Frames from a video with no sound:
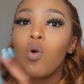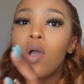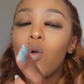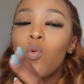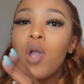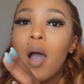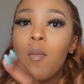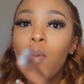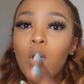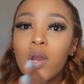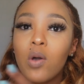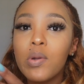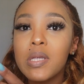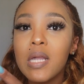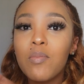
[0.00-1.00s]
uyabona
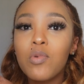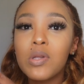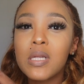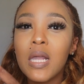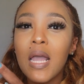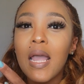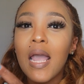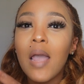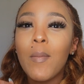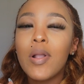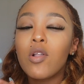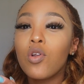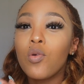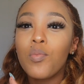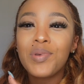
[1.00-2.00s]
kwasami ukuthi
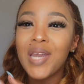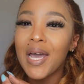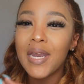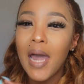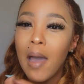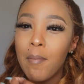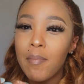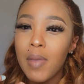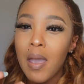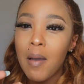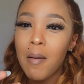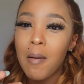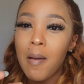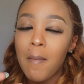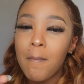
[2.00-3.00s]
emehlweni omntanami
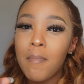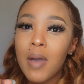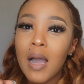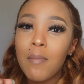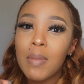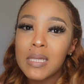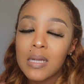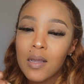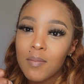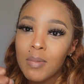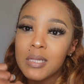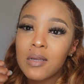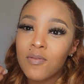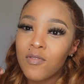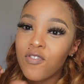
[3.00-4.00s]

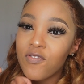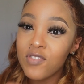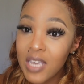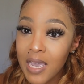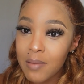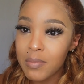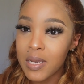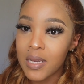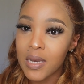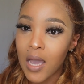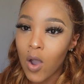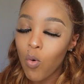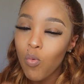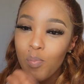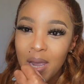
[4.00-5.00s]
masefike mina
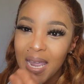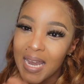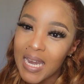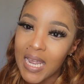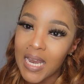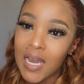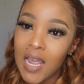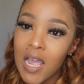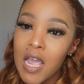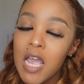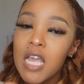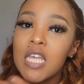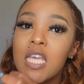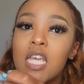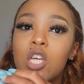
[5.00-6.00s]
kuphelele,
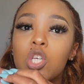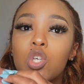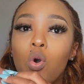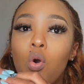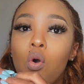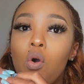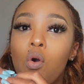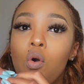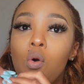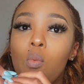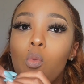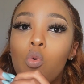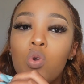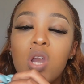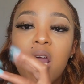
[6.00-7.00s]
ngisho
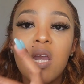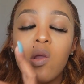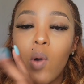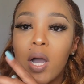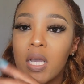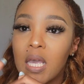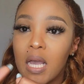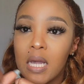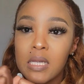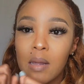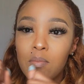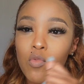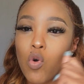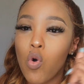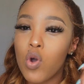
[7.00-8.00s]
uneni wakhe ngaze
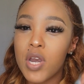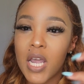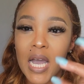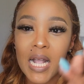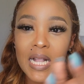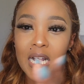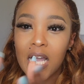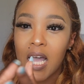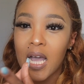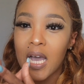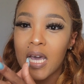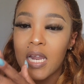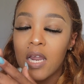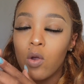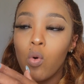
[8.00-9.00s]
amgone kahle
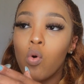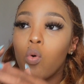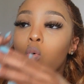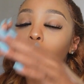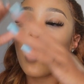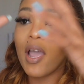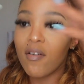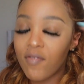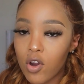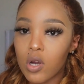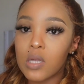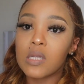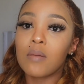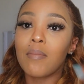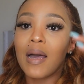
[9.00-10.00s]
kangakanani, or whoever
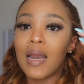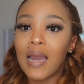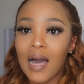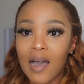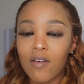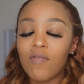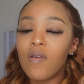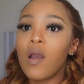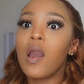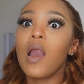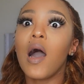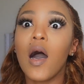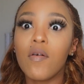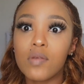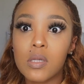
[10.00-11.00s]
is in my life
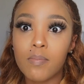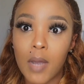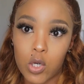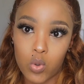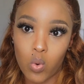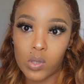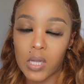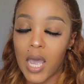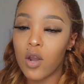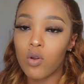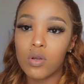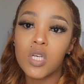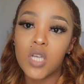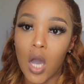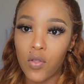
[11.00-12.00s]
loves my daughter. I
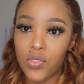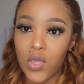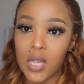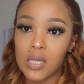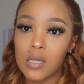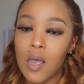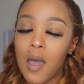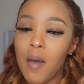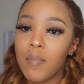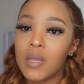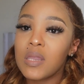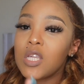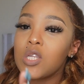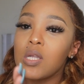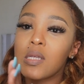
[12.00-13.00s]
don't doubt that. But
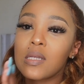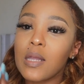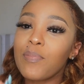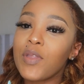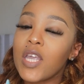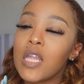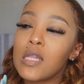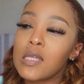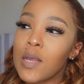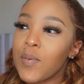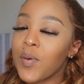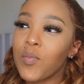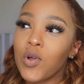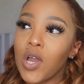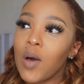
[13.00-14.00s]
there's just something
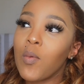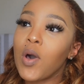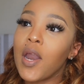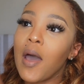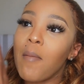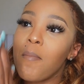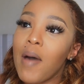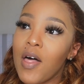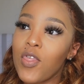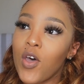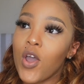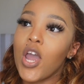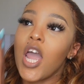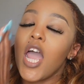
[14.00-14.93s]
inseparable about a mother